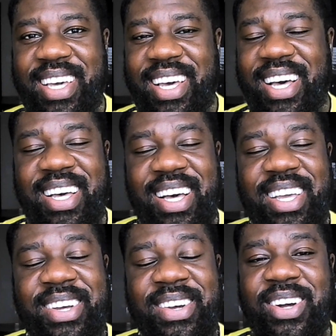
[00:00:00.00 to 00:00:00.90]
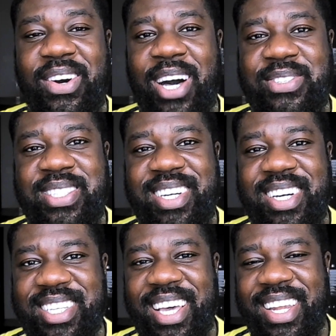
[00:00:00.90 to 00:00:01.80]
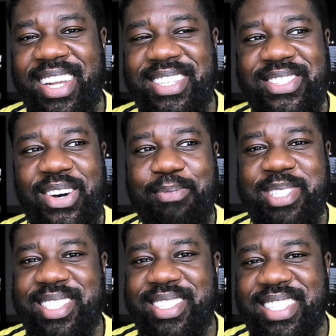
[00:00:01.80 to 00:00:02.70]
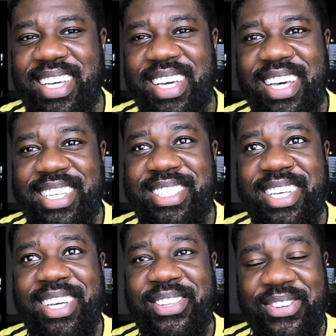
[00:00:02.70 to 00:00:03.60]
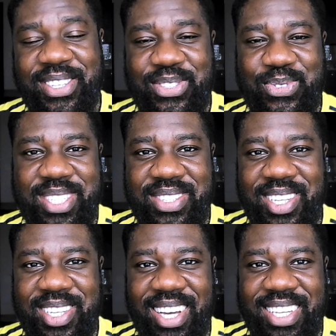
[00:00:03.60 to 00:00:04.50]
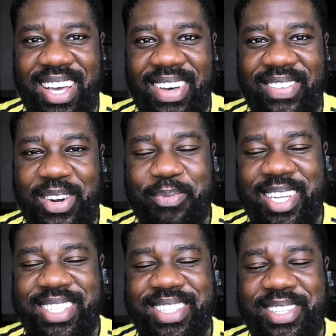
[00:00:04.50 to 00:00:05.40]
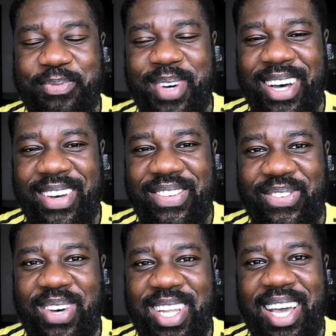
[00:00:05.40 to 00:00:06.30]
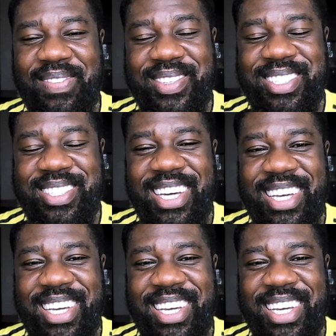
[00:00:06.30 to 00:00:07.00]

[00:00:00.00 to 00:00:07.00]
Uh, a year ago, I was in Cartagena, so I'm just sitting through this wintry lockdown, reminiscing about what life was like